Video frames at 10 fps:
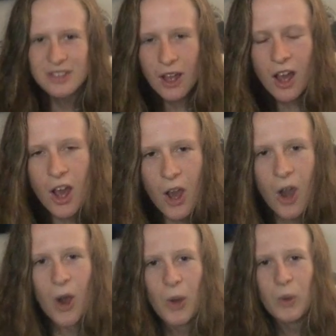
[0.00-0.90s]
I was like,
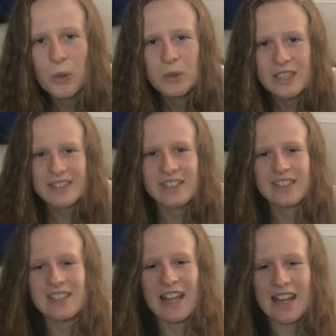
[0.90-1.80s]
oh
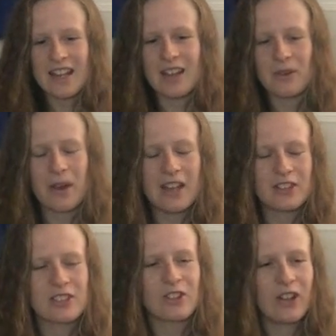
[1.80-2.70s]
Jesus. And then the way it
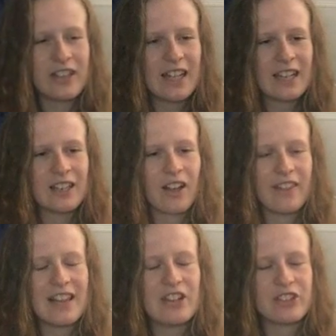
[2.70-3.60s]
just slotted in
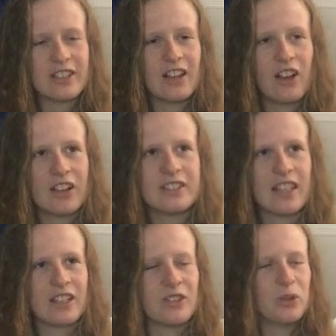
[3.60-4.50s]
like literally the last
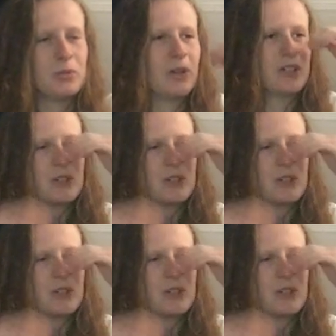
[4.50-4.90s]
second, oh my